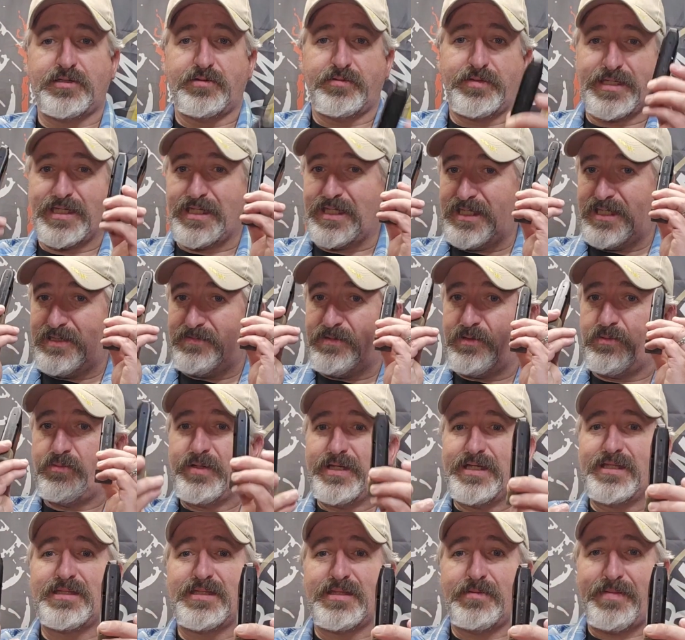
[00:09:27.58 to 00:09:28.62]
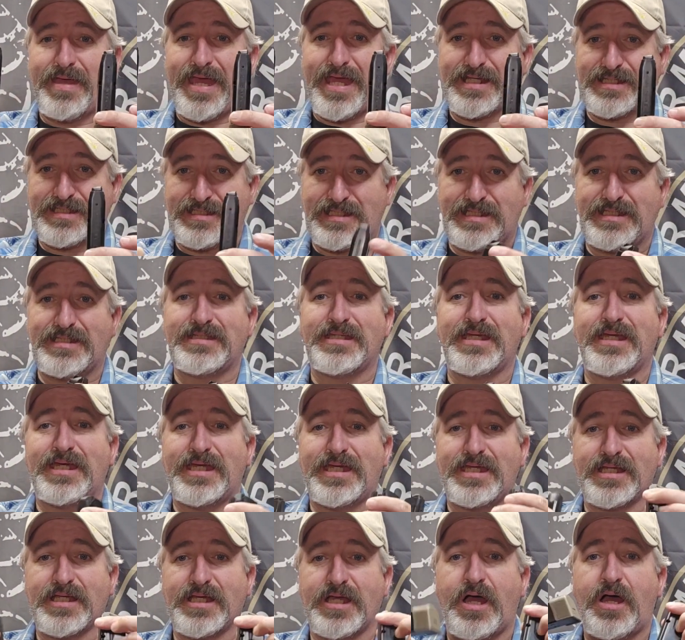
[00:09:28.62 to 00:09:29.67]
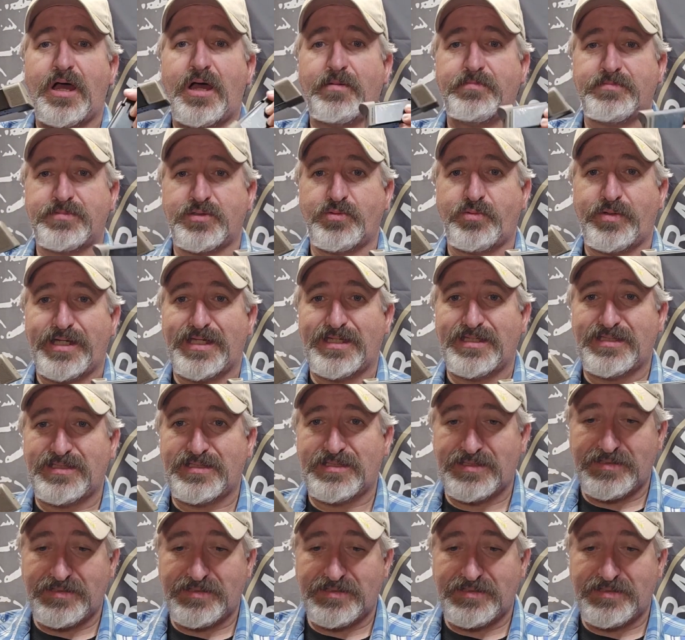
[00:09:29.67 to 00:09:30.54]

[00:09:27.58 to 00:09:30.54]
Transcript: doing it even with the magazines it comes with.